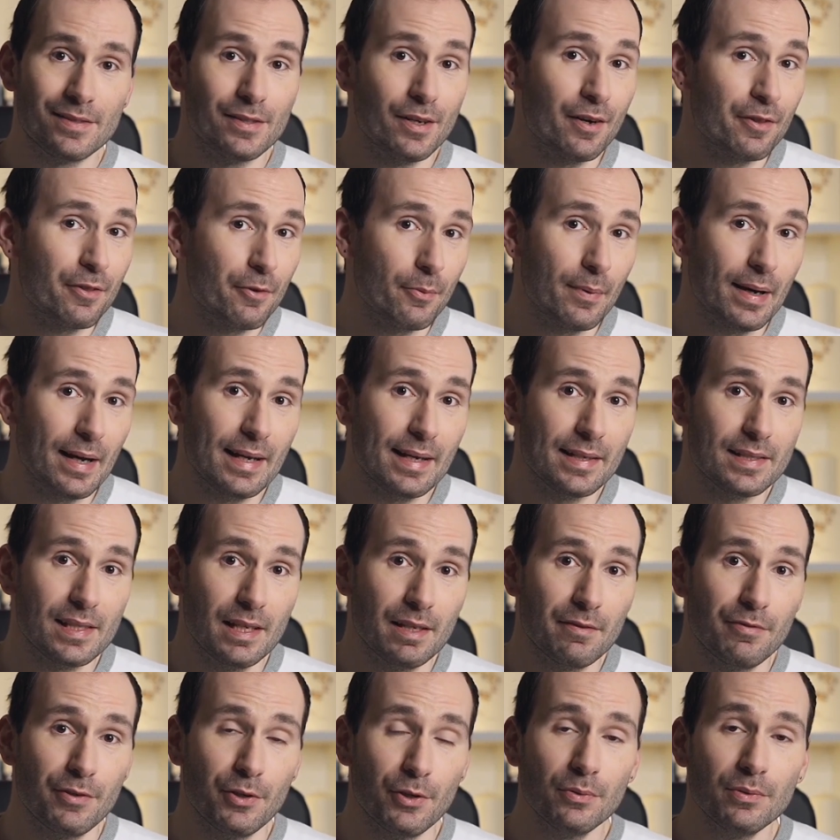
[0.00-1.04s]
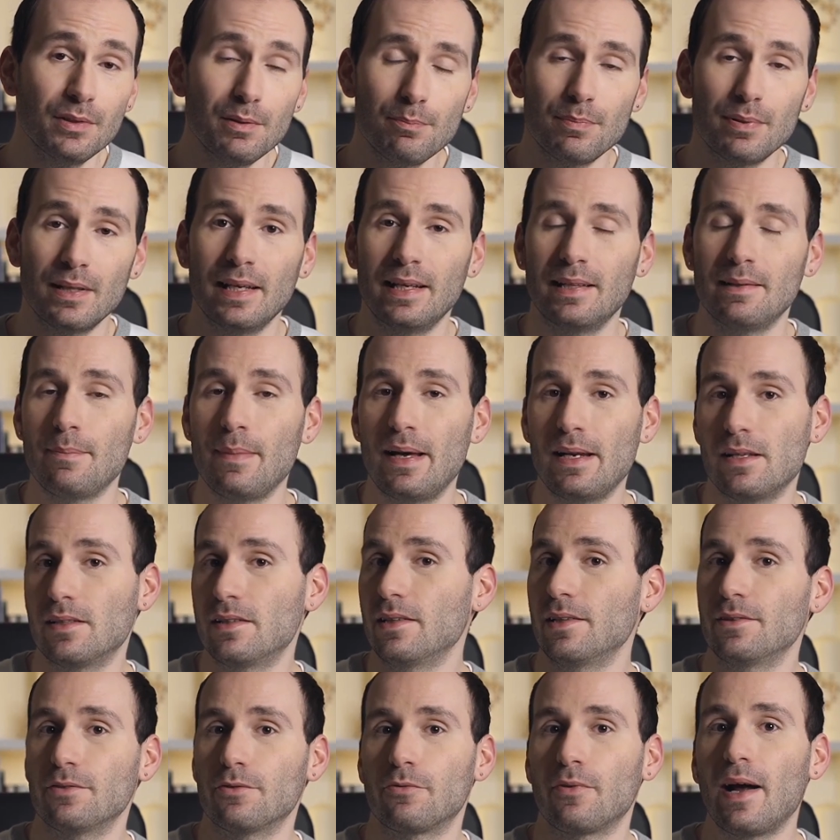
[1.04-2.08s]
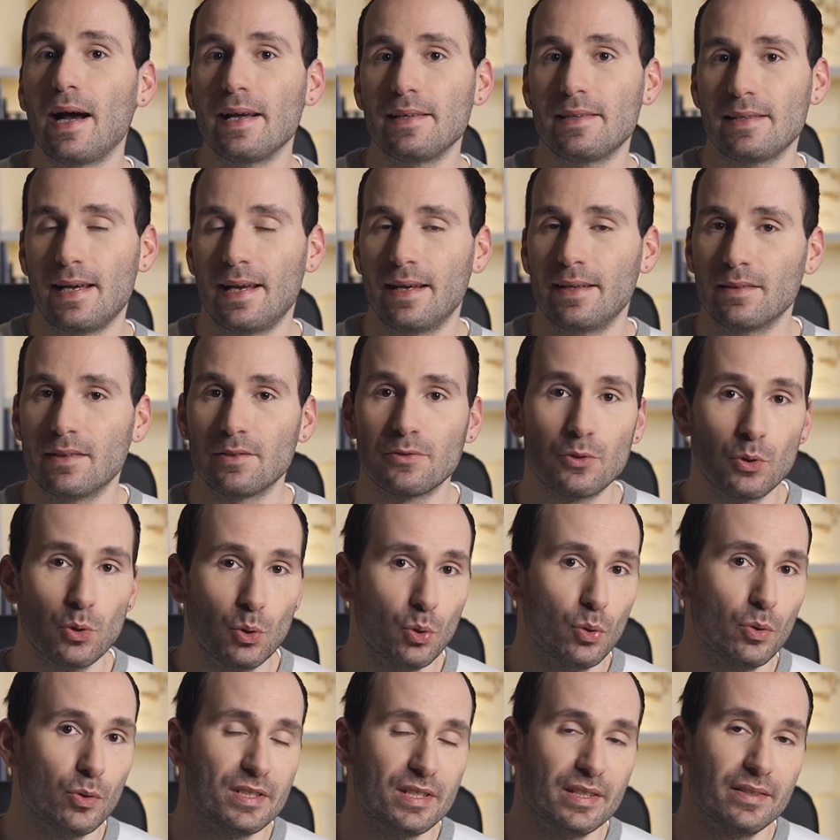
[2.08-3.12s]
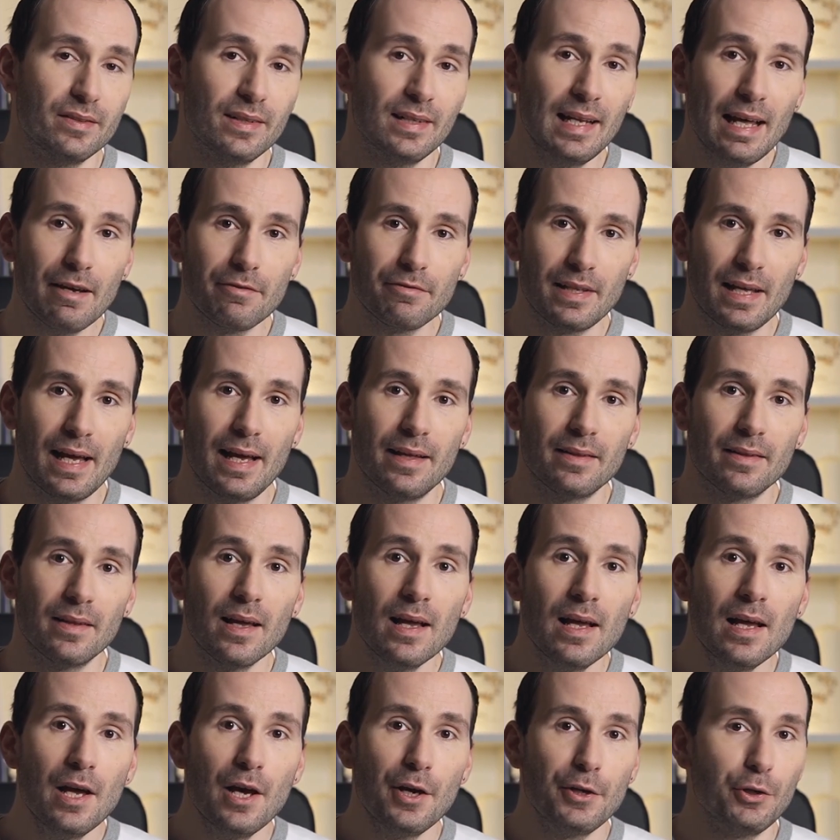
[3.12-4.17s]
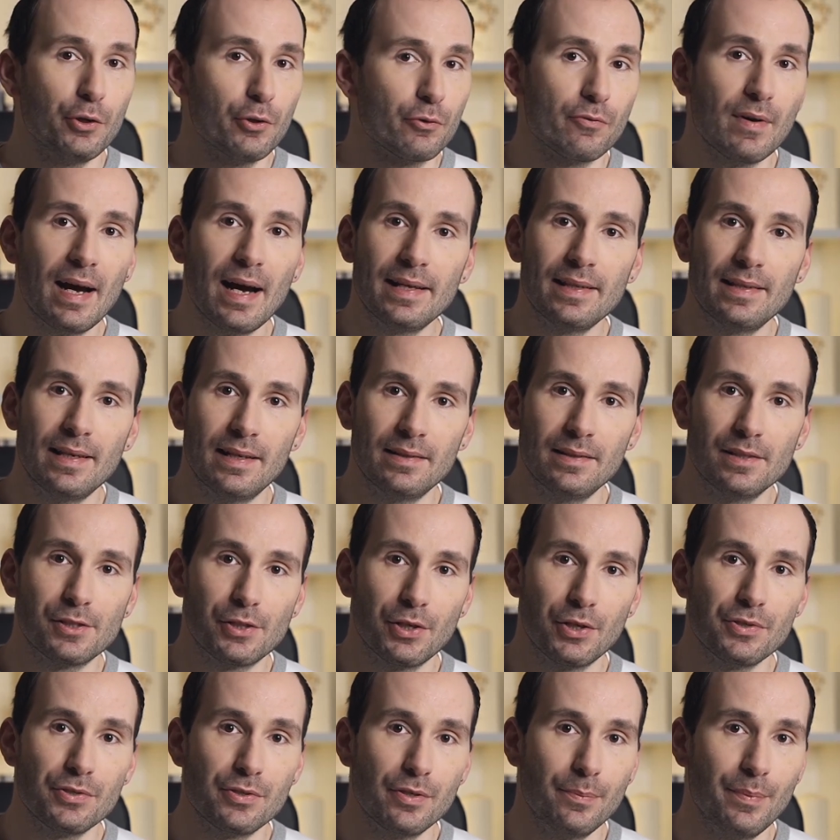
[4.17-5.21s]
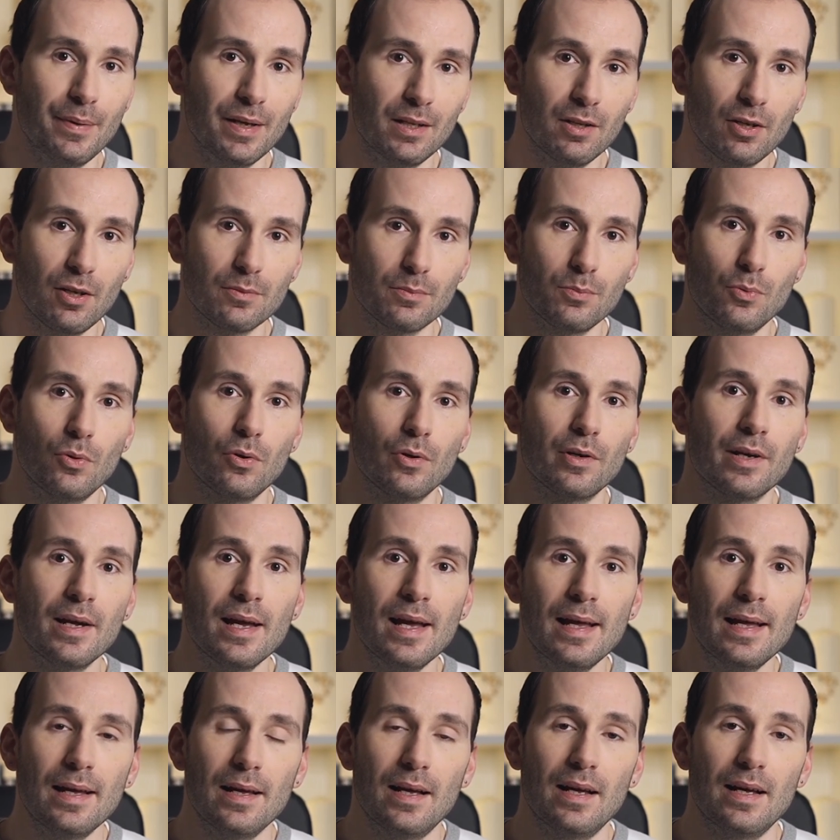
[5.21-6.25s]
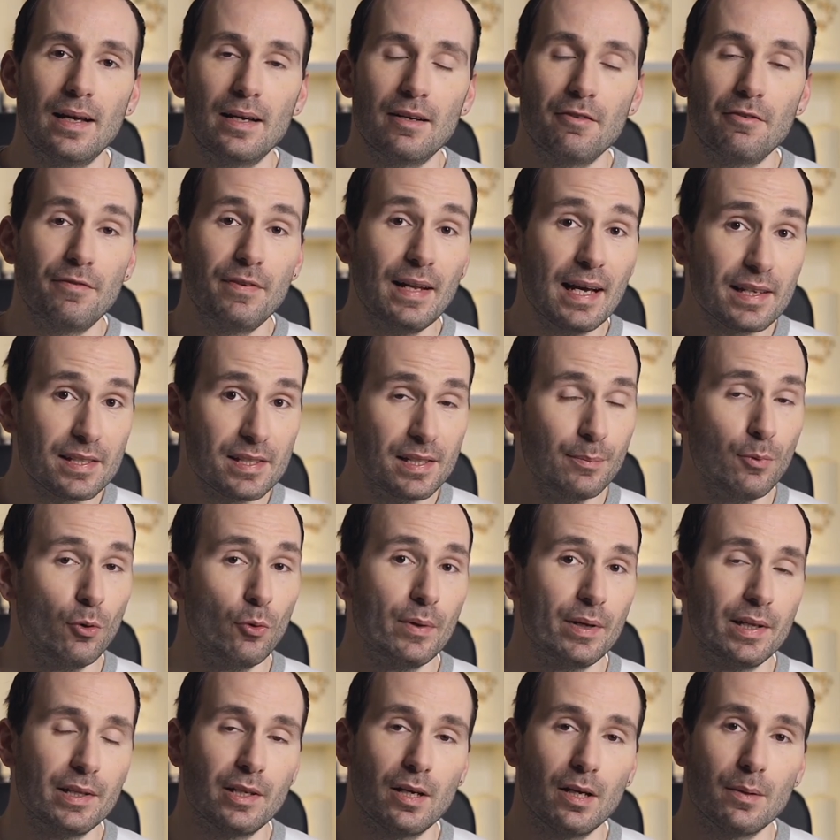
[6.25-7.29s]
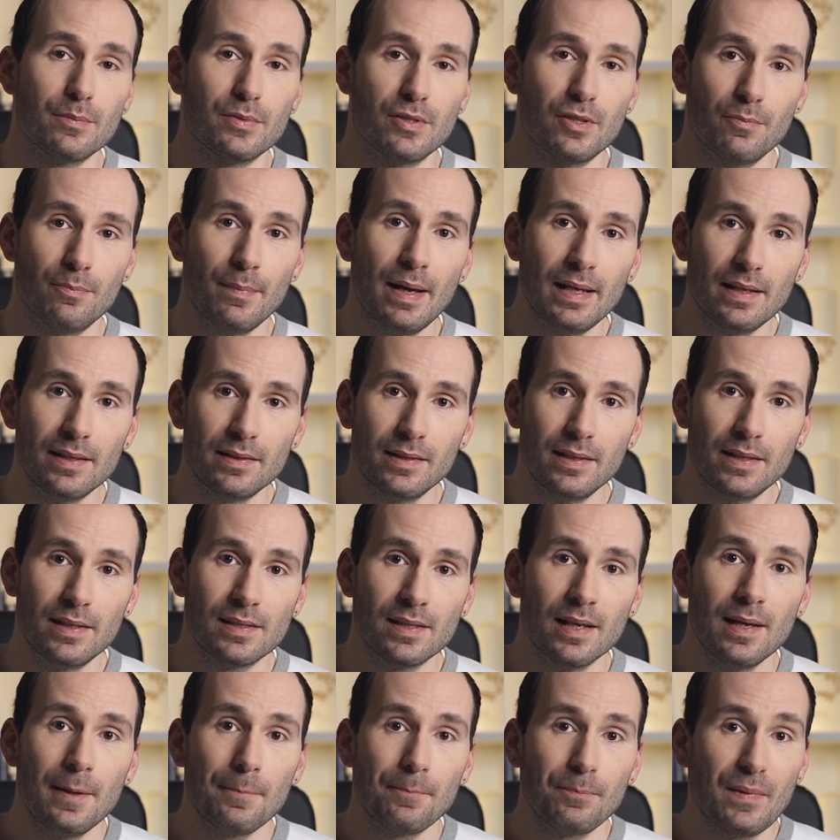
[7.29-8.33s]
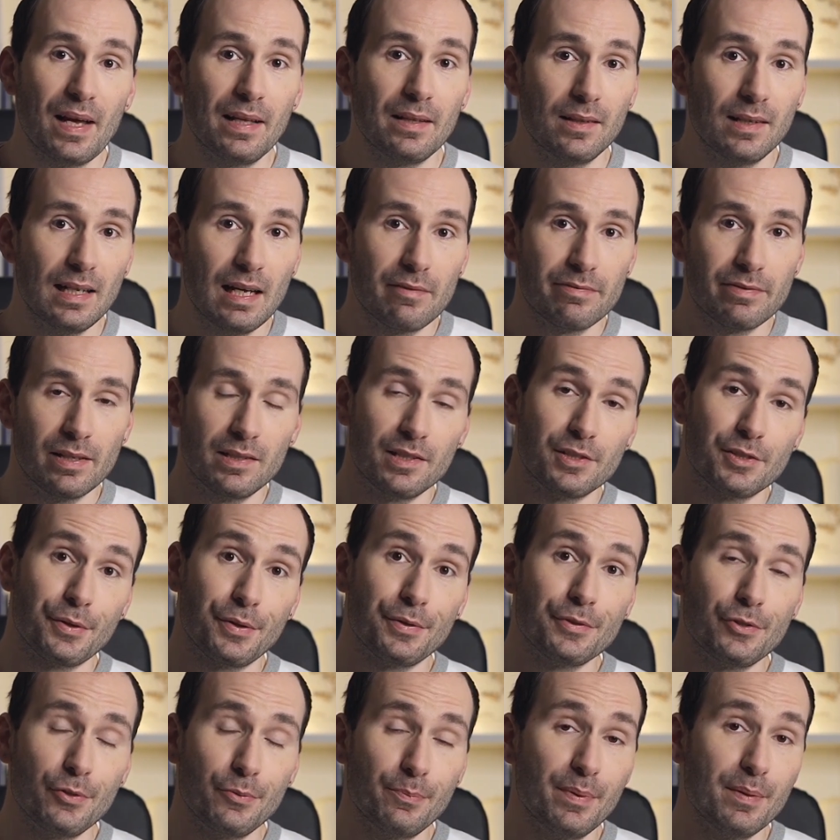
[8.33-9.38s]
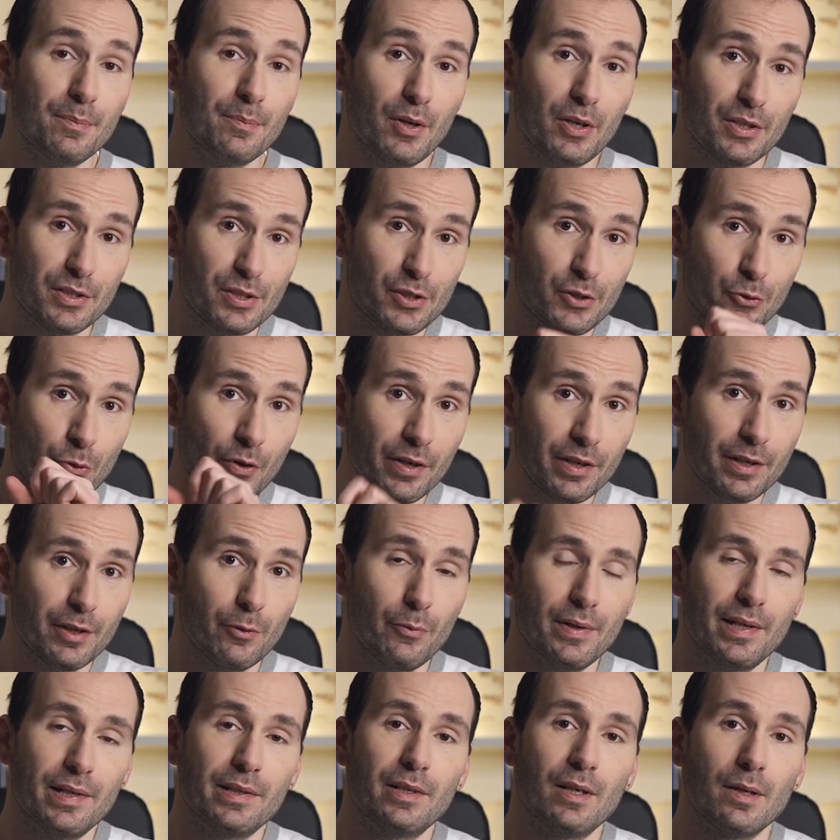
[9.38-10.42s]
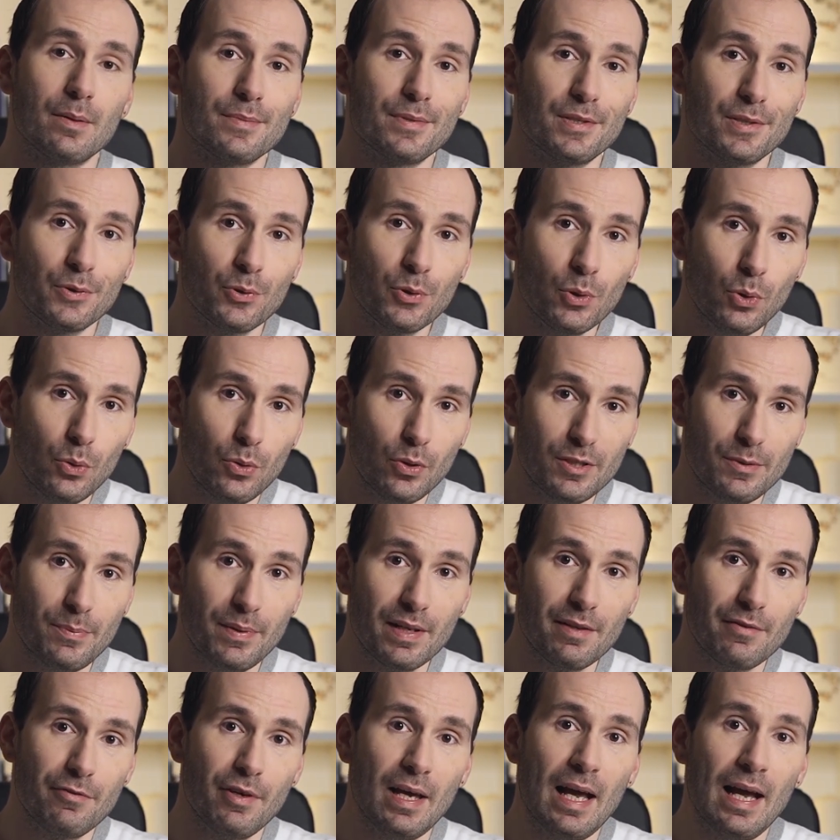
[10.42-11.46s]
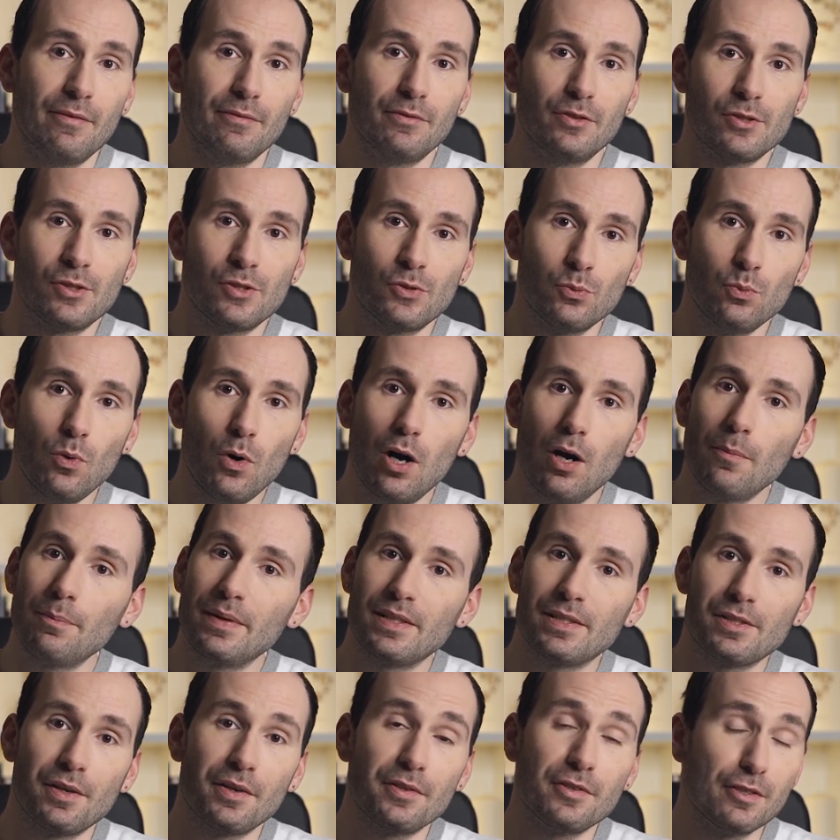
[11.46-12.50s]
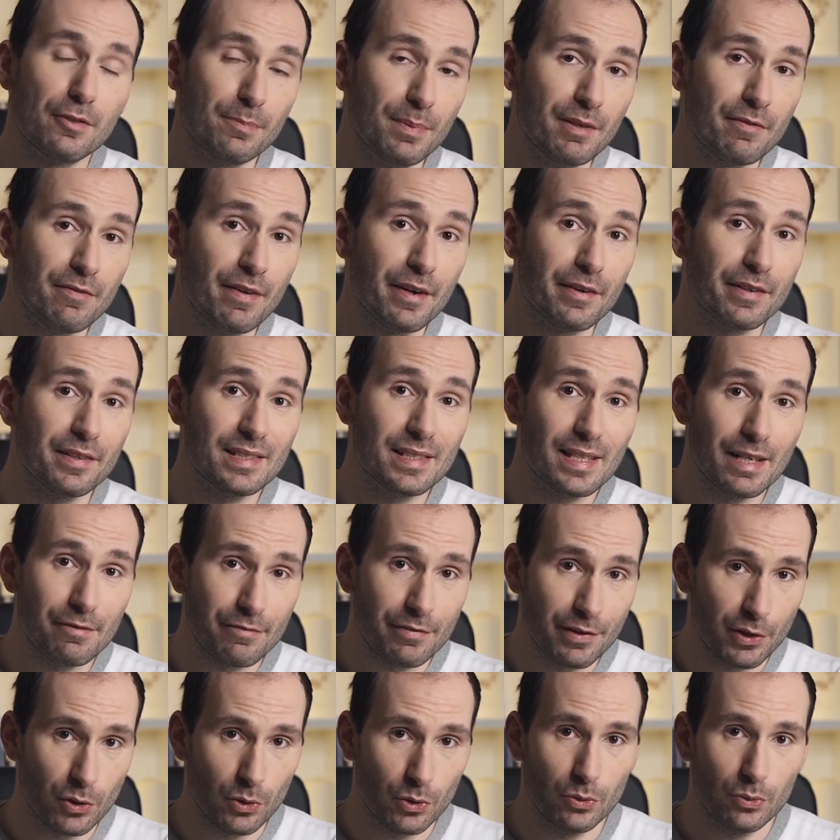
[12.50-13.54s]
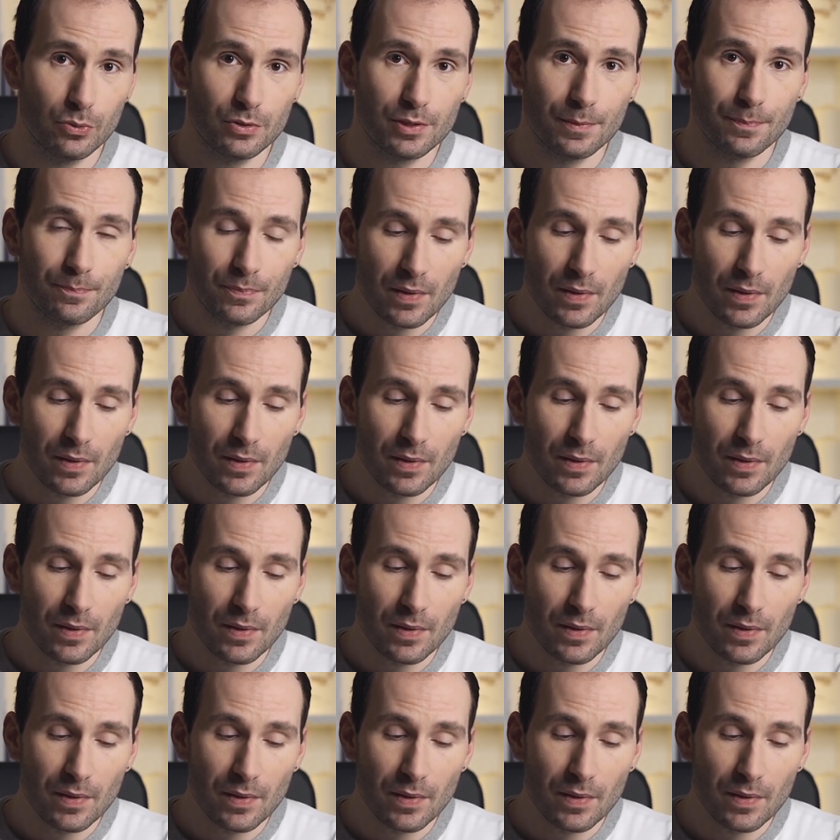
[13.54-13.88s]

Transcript: Otherwise, if you only play a melody in the right hand and chords in the left hand, your right hand is going to be a lot more flexible when it comes to melodies, and the left hand is going to be much stronger when it comes to chords. But if you have to swap, it's going to be very difficult.